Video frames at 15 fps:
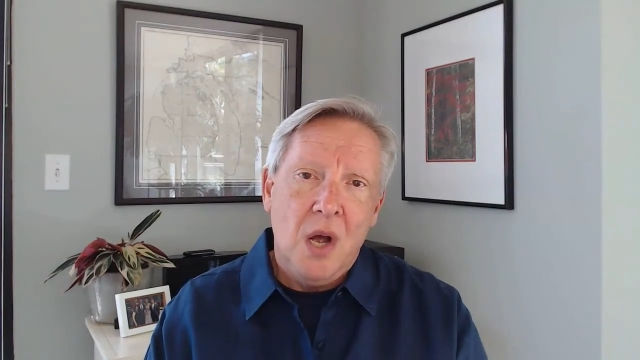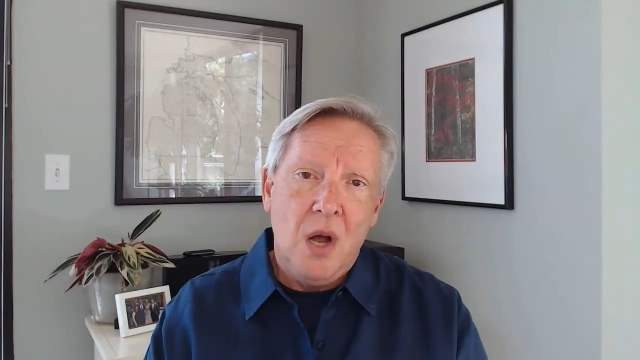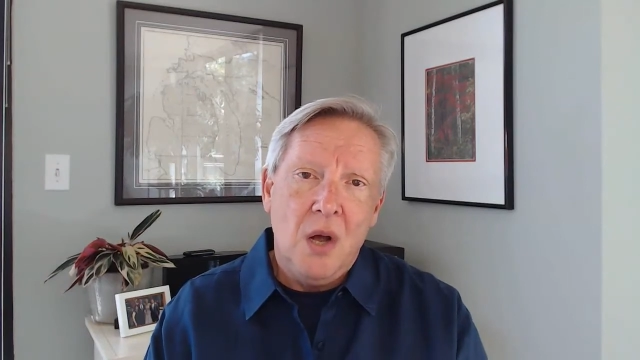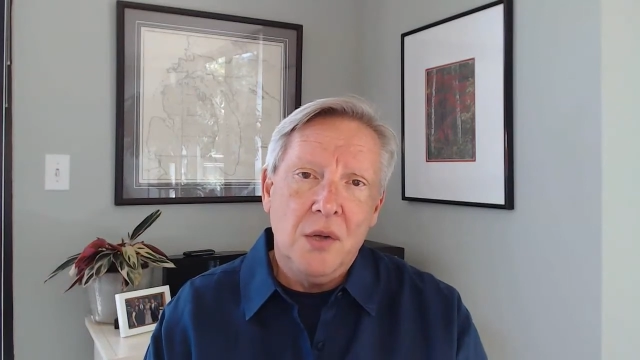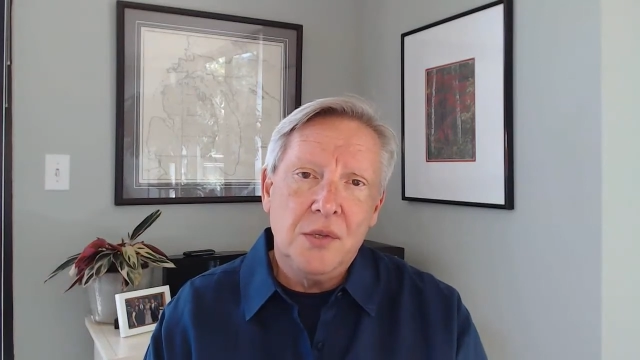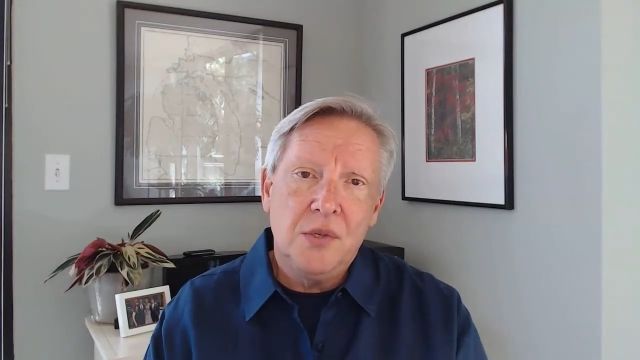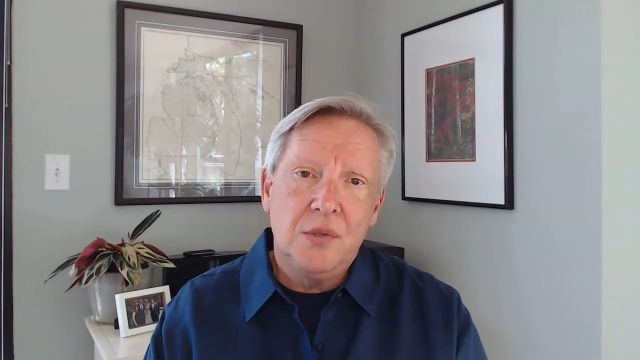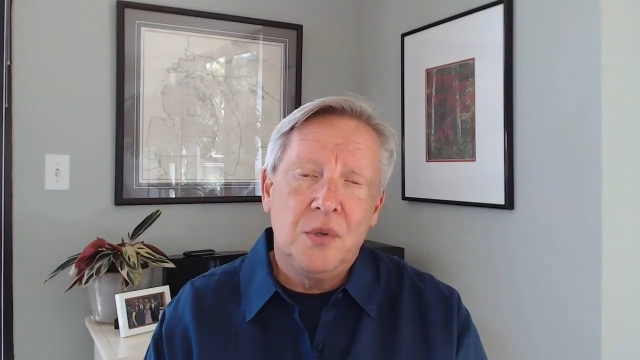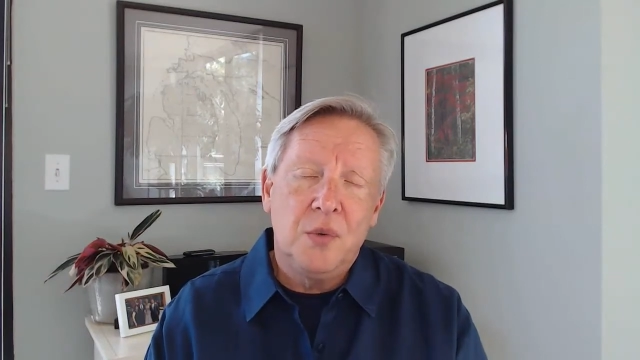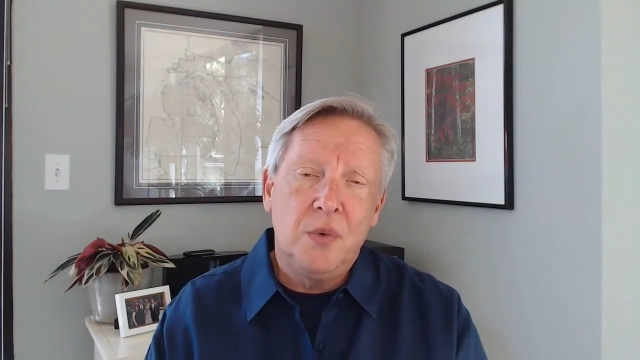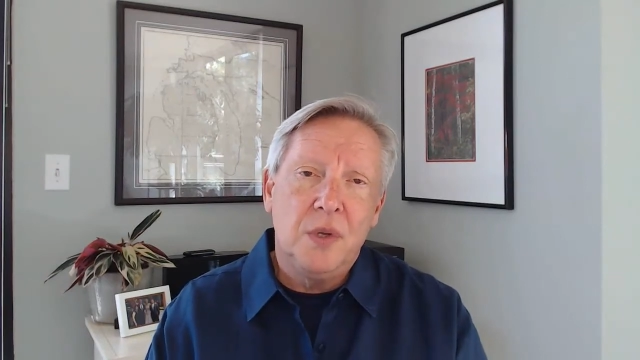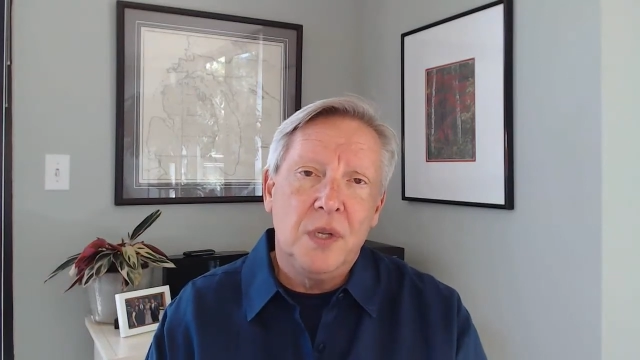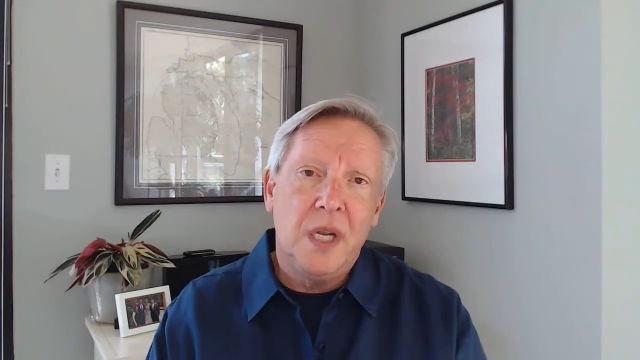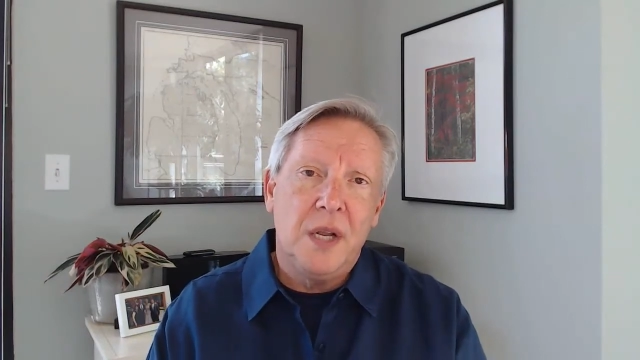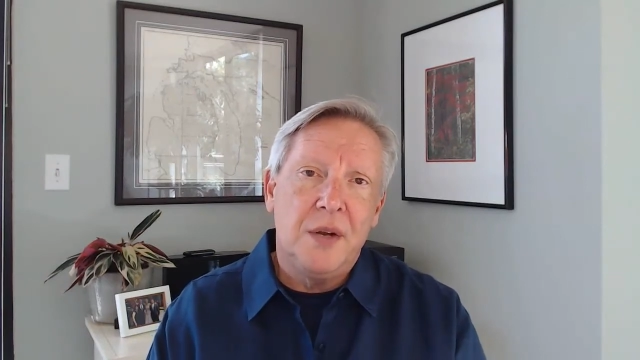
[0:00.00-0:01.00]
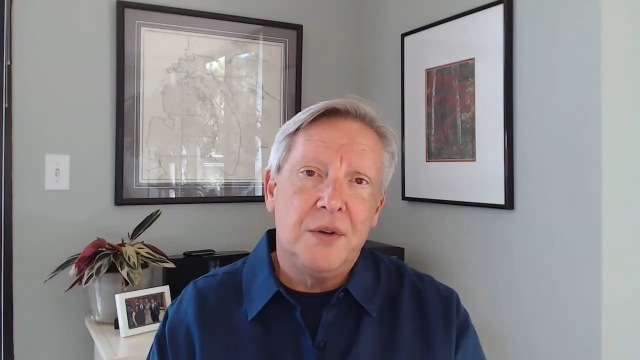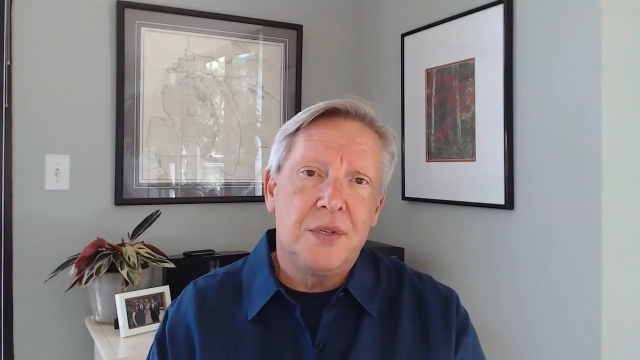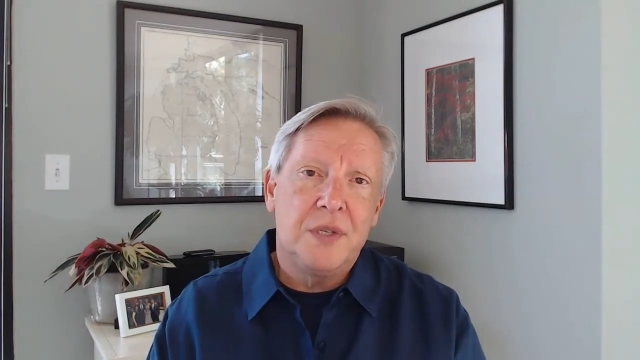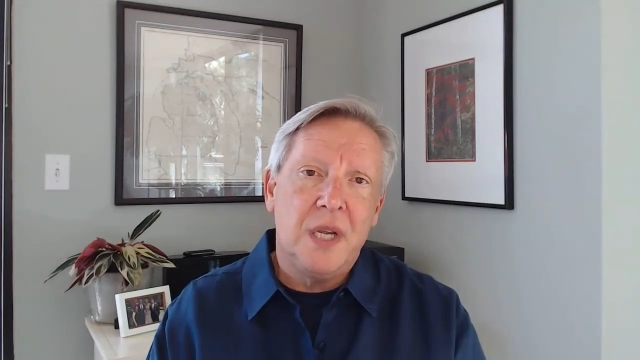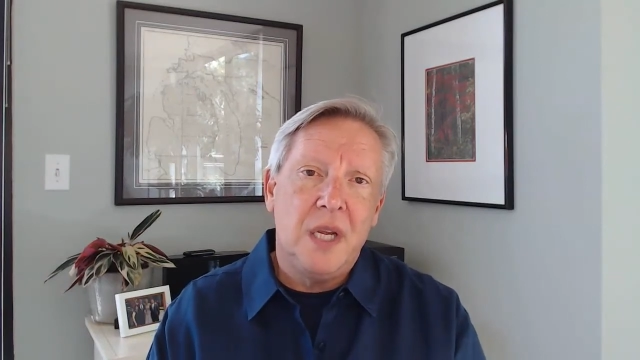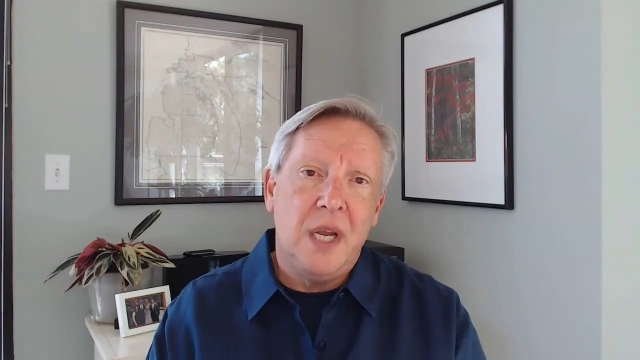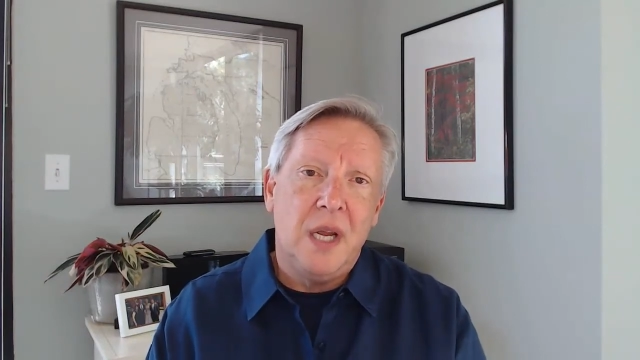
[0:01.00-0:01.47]
also to really
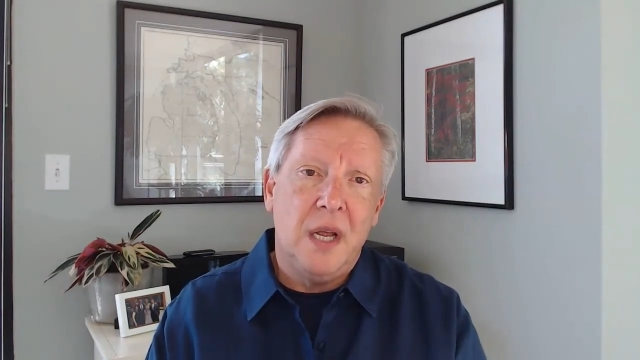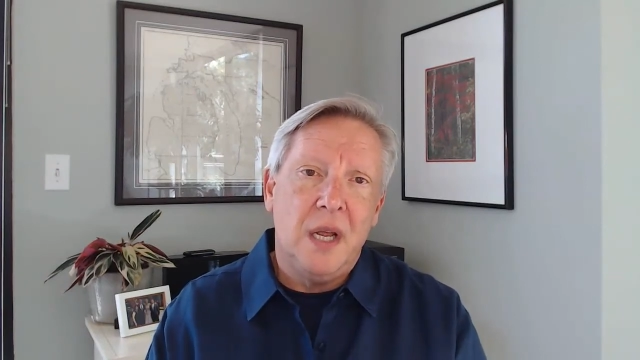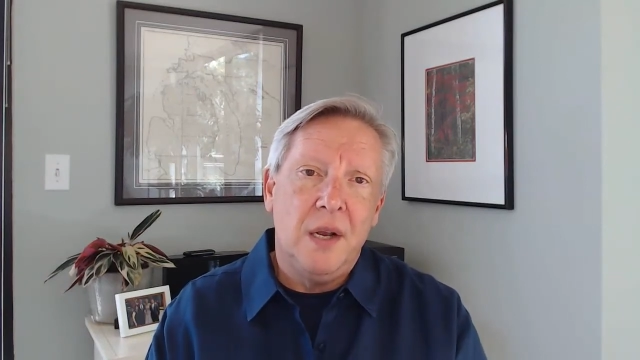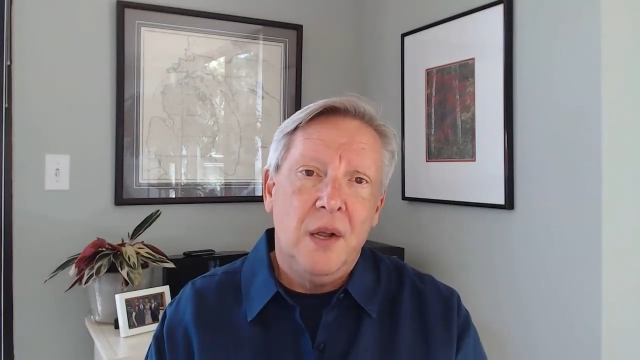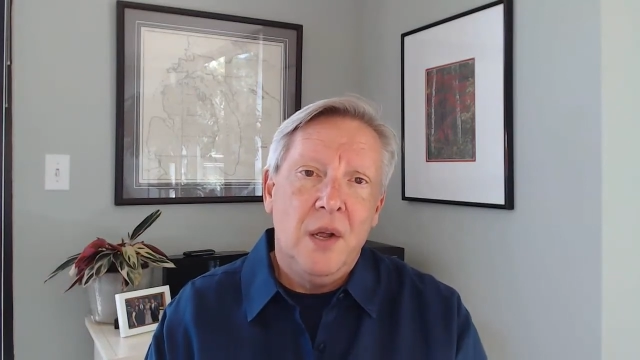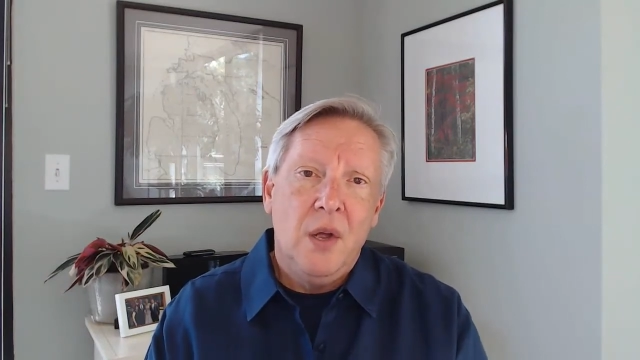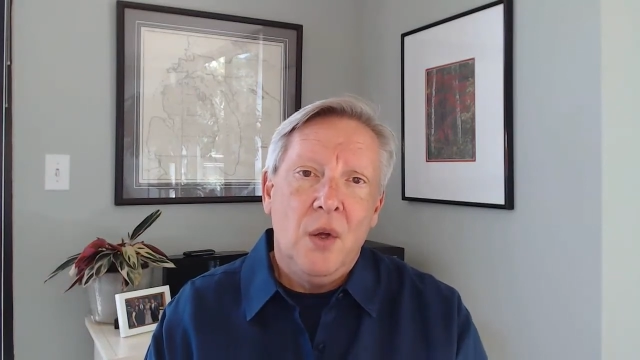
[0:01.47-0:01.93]
understand